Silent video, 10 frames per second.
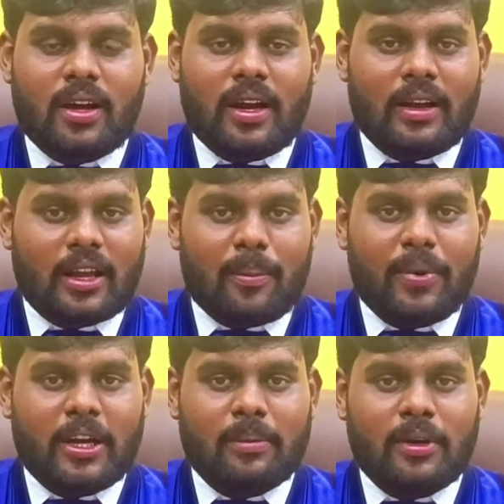and
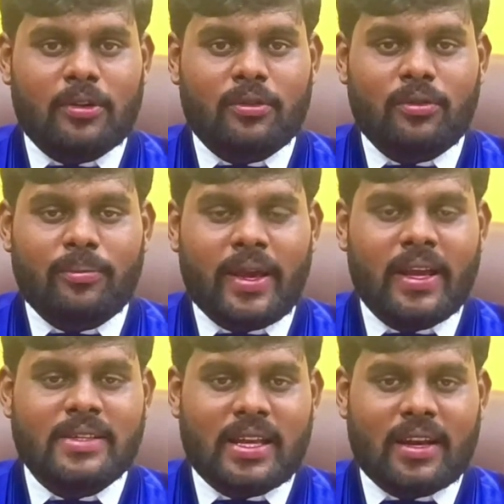compatible to
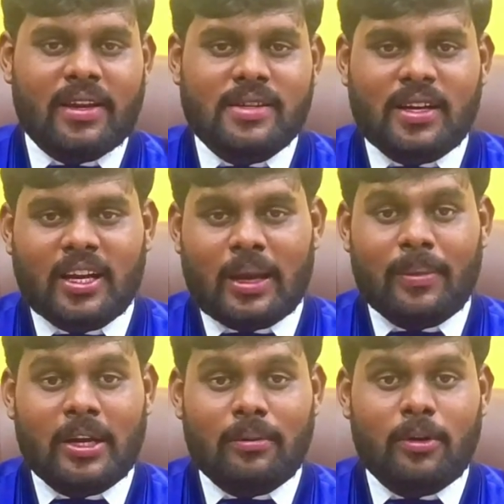make journeys and
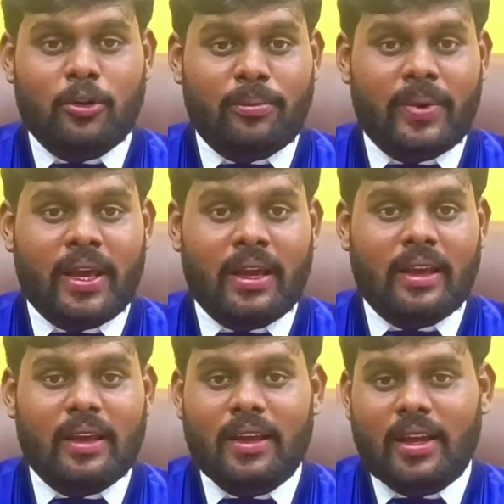compatible to make
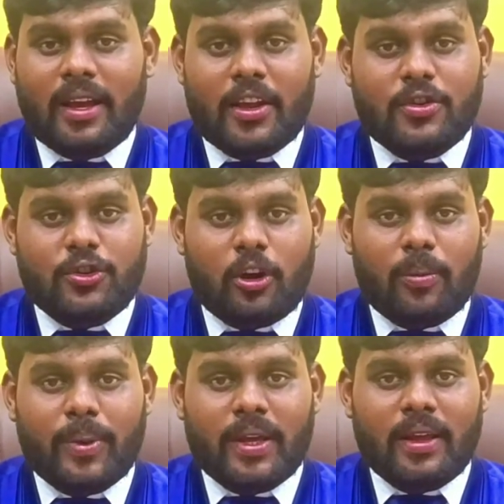and
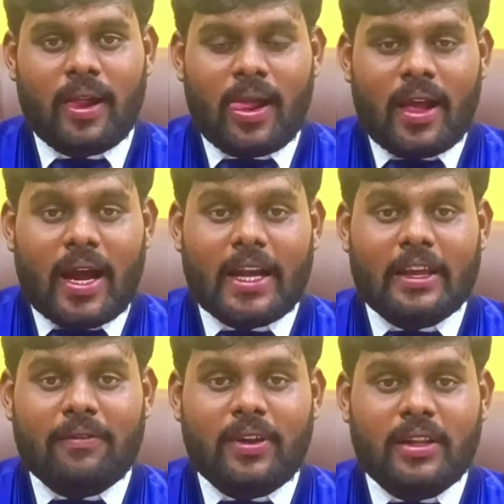shopping and
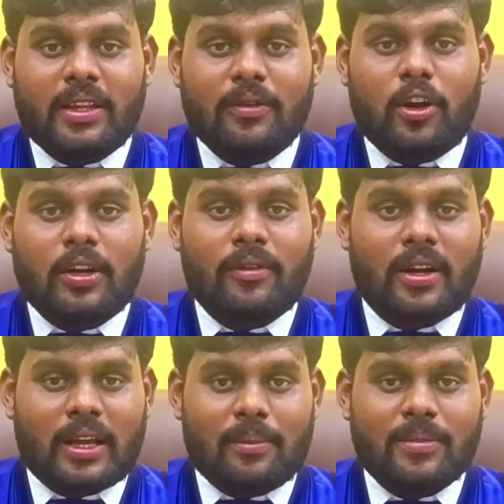everything whatever
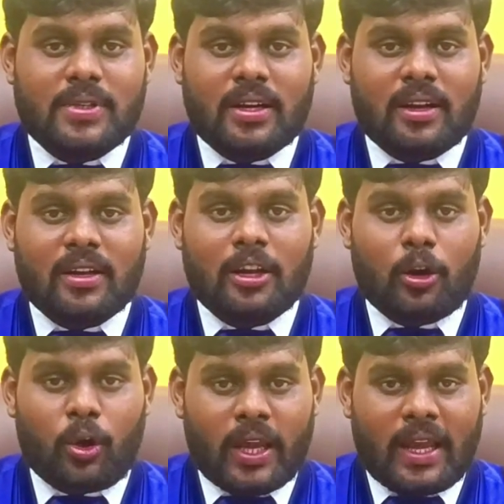it comes under the
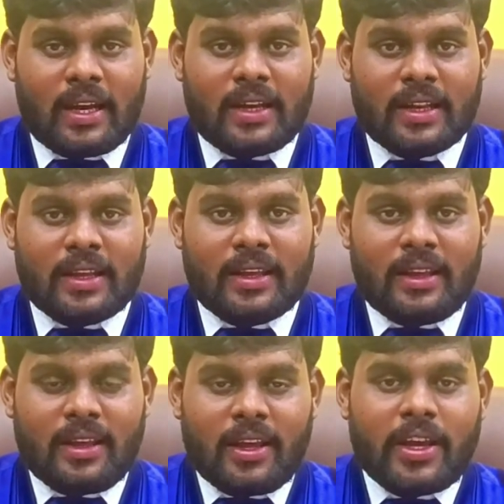locality,
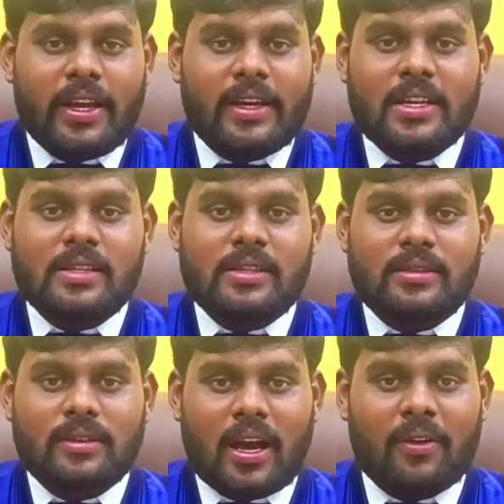it
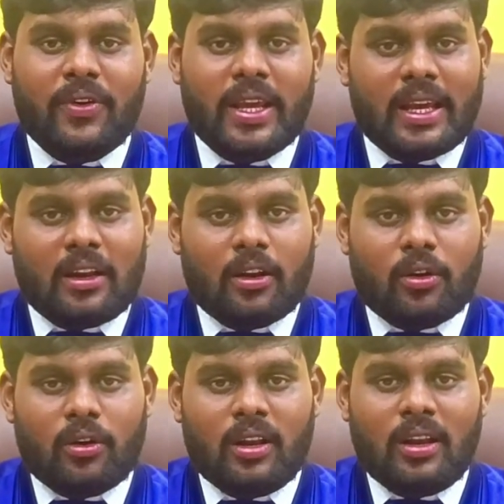is or we can
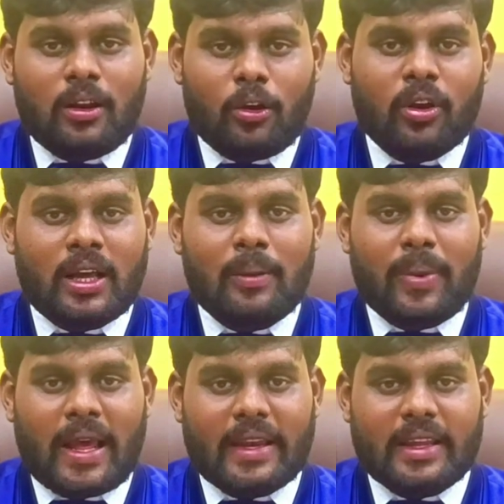call local
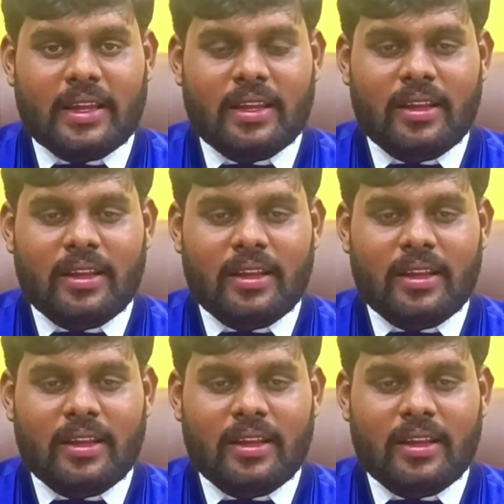planning.